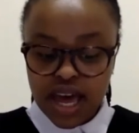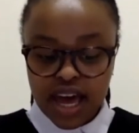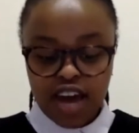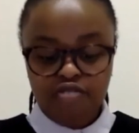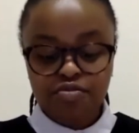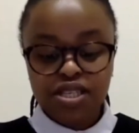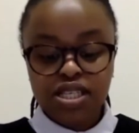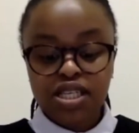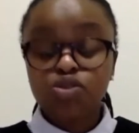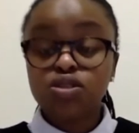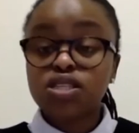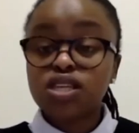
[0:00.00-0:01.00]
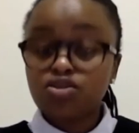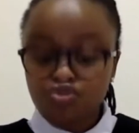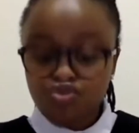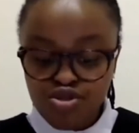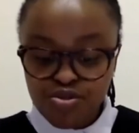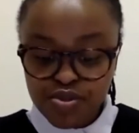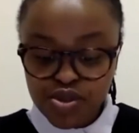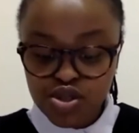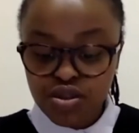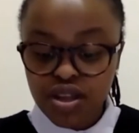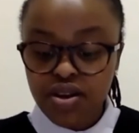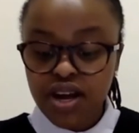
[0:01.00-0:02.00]
Governments need to send troops to
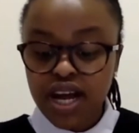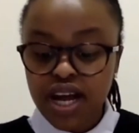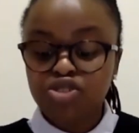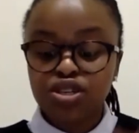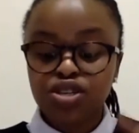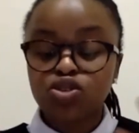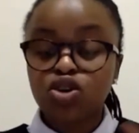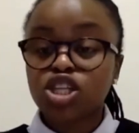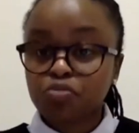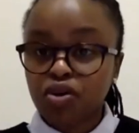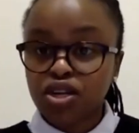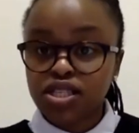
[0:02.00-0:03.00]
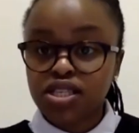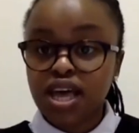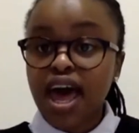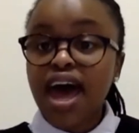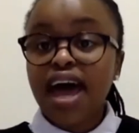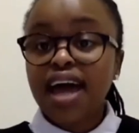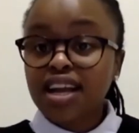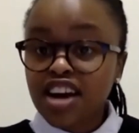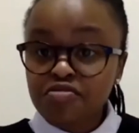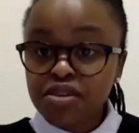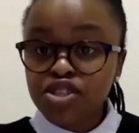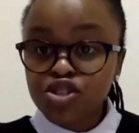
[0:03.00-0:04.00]
their country's hotspots, and
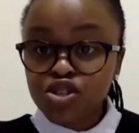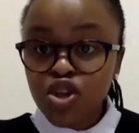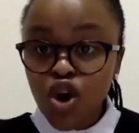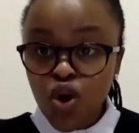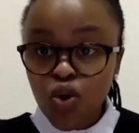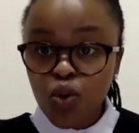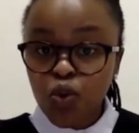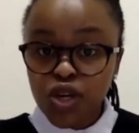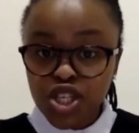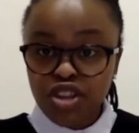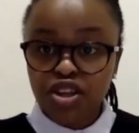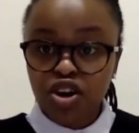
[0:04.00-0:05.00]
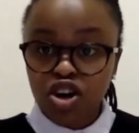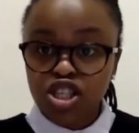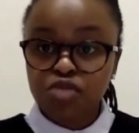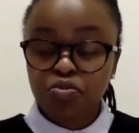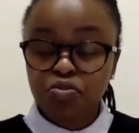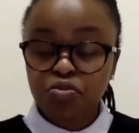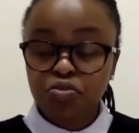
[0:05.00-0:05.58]
governments know which are the hotspots.